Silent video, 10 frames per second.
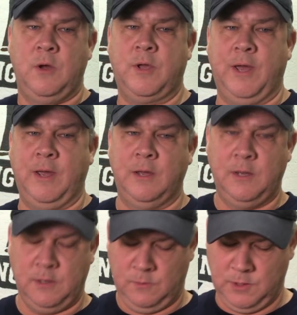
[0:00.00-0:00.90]
Okay,
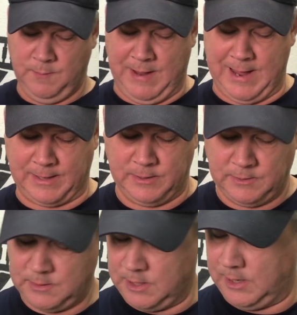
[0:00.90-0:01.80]
we're back.
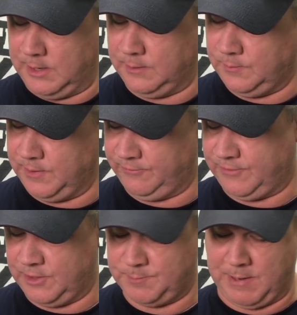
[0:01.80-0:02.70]
We have
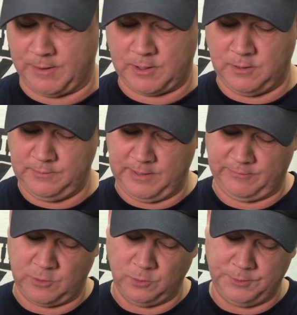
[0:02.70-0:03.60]
finished powder coating.
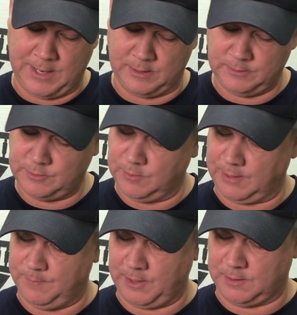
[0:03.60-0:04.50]
They've cooled down to where I
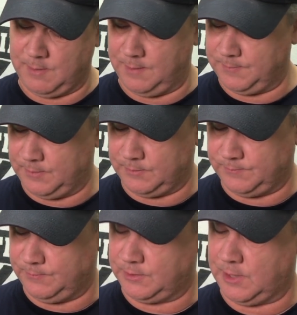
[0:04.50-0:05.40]
can pick them up and
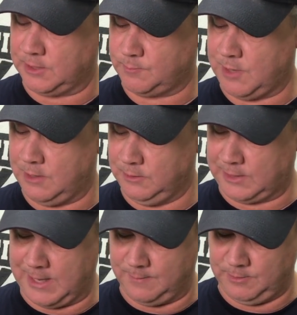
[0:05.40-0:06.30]
toss them around and
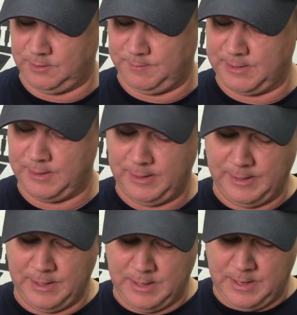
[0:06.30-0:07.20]
look at them a little bit.
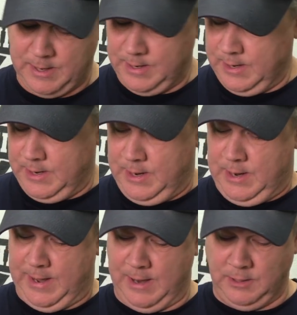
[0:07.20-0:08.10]

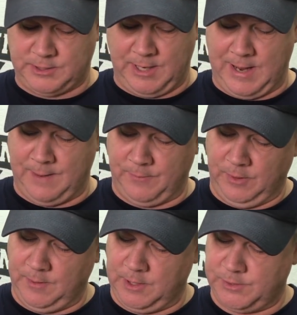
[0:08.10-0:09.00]
And it looks like I got
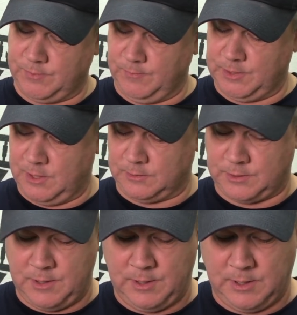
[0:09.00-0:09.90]
really good results.